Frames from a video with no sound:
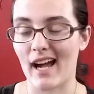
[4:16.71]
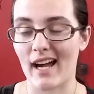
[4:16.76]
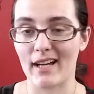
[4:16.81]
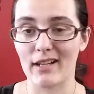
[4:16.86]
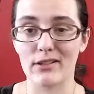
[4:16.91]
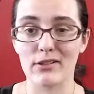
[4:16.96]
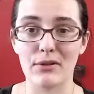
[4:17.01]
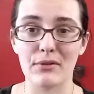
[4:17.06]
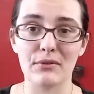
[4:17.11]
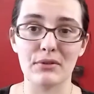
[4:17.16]

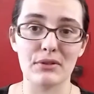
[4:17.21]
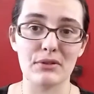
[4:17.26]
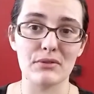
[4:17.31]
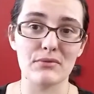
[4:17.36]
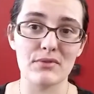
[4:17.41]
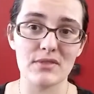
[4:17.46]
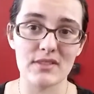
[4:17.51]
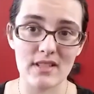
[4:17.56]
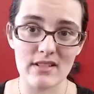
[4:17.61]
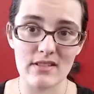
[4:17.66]
I don't
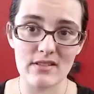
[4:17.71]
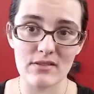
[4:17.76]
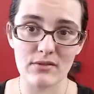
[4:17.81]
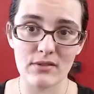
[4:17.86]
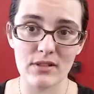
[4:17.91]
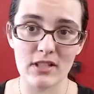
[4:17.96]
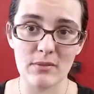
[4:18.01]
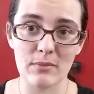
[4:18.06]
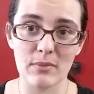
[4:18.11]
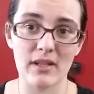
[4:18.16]
use
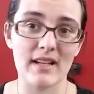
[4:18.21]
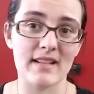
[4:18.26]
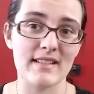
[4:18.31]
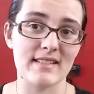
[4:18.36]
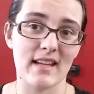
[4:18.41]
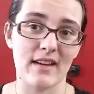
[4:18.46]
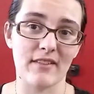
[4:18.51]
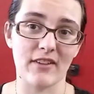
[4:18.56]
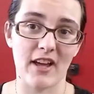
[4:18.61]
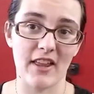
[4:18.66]
sunscreen
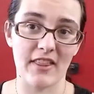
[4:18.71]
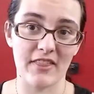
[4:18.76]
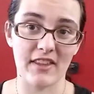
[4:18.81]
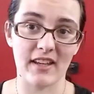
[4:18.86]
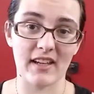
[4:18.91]
because I've got